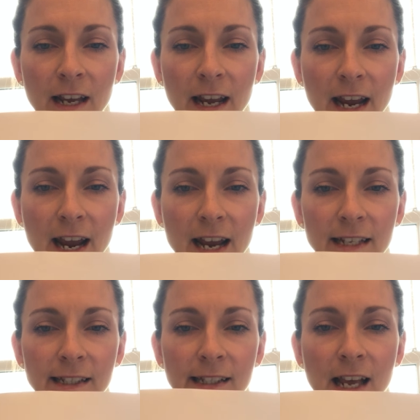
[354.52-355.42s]

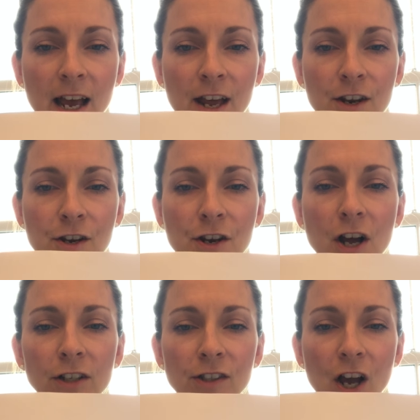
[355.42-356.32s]
It's
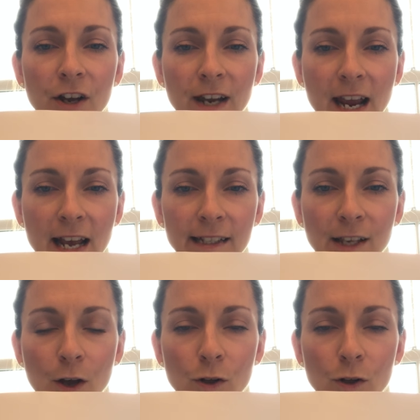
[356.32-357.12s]
not on its